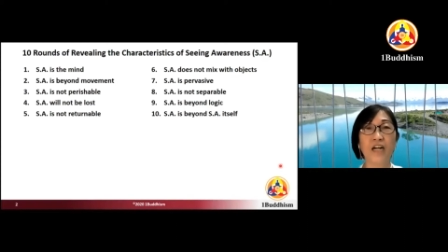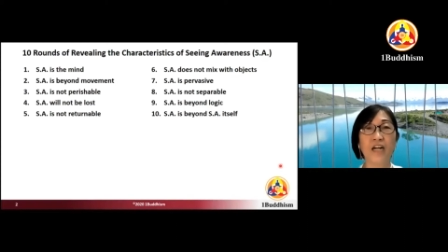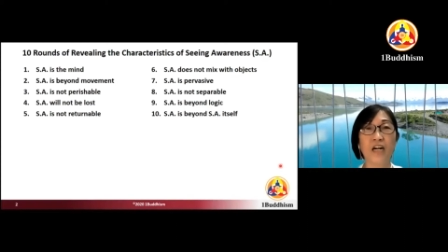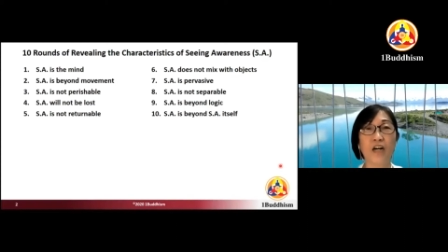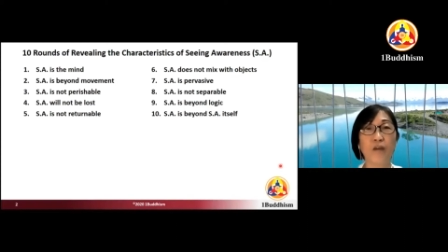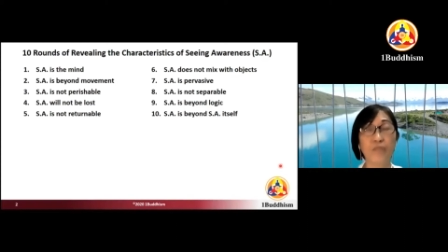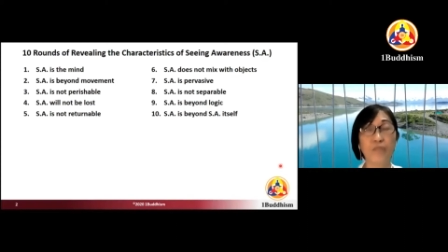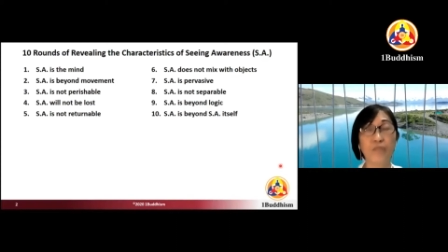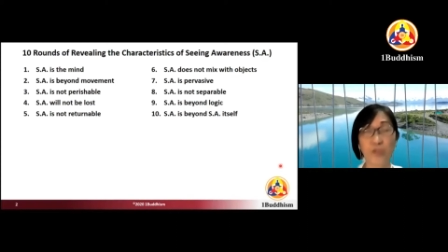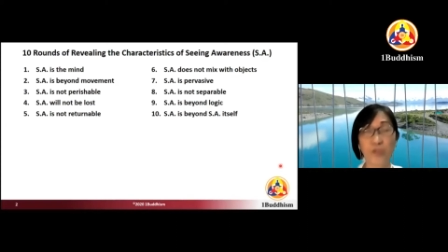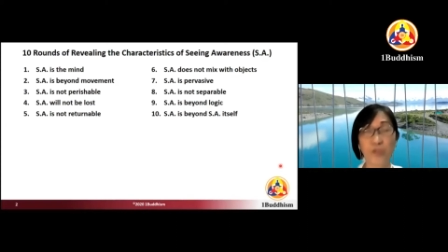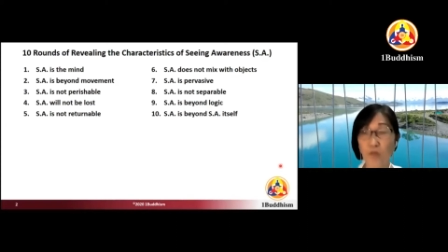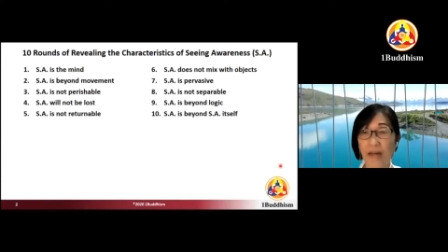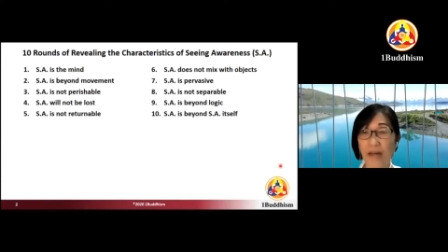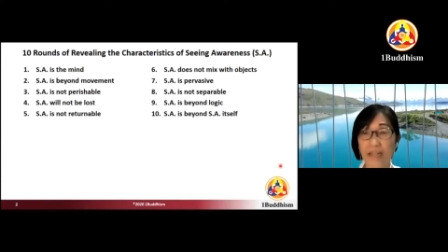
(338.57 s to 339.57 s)
of the true
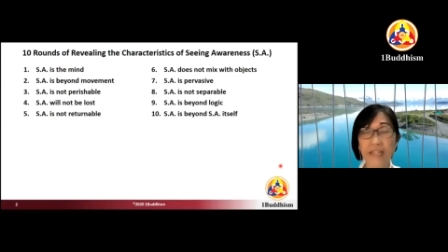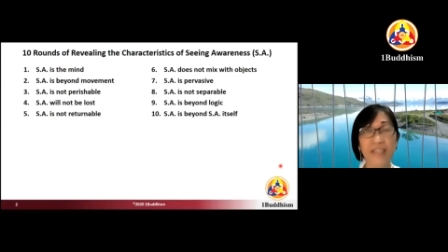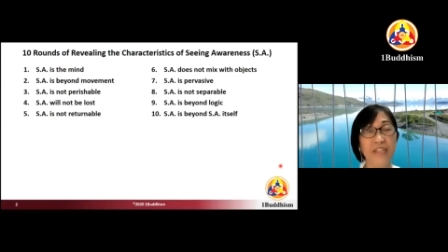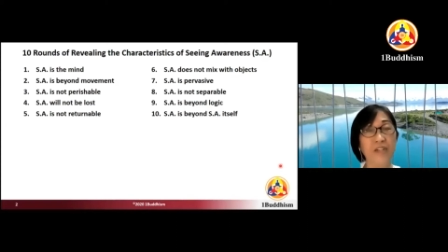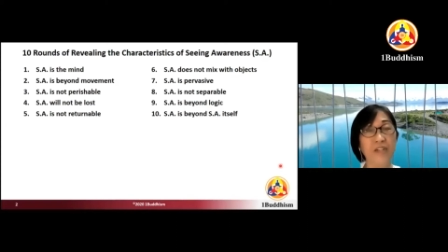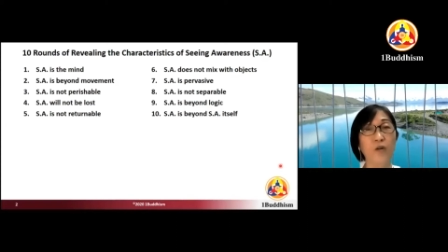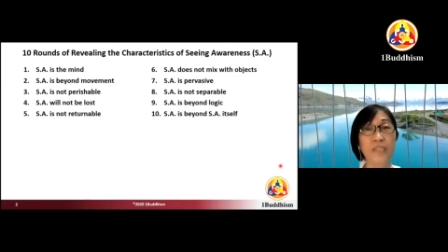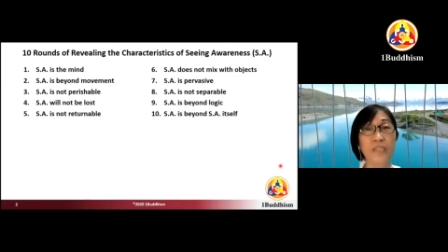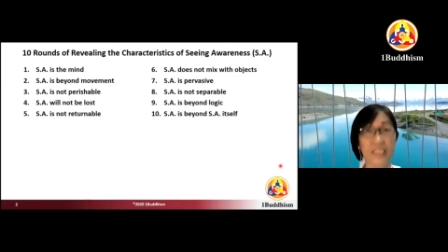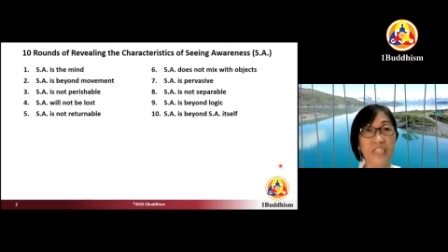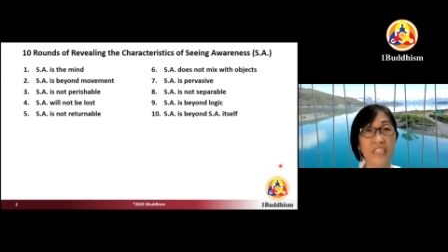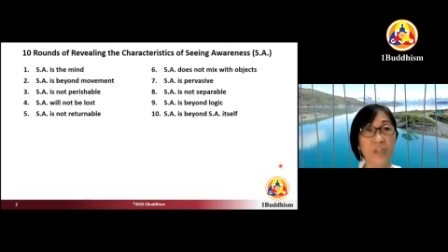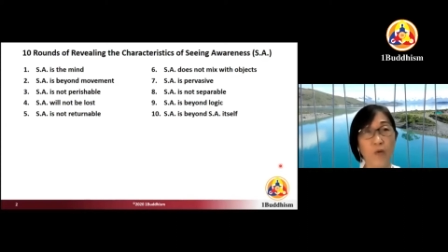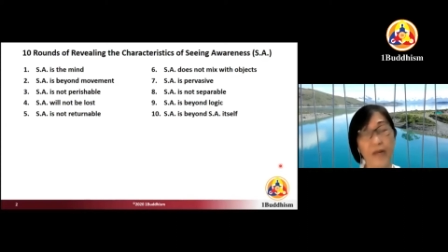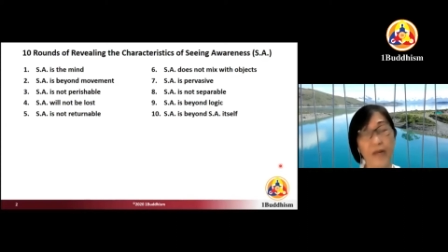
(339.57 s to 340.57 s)
mind or
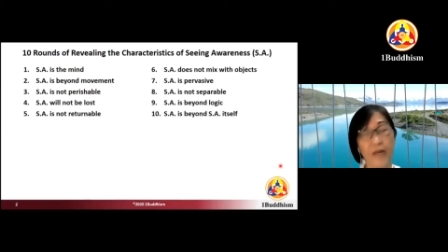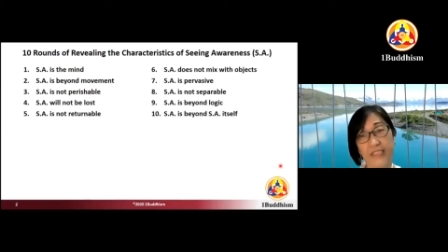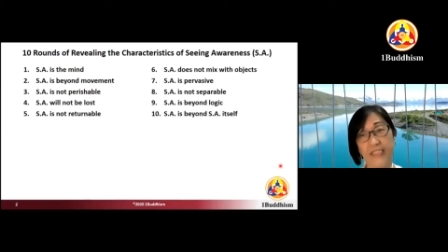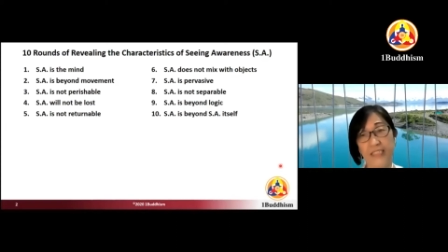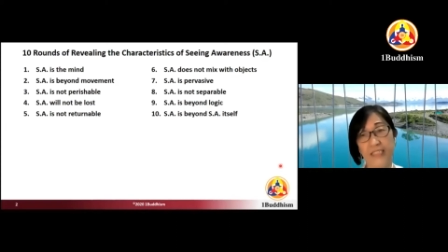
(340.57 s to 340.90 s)
seeing awareness,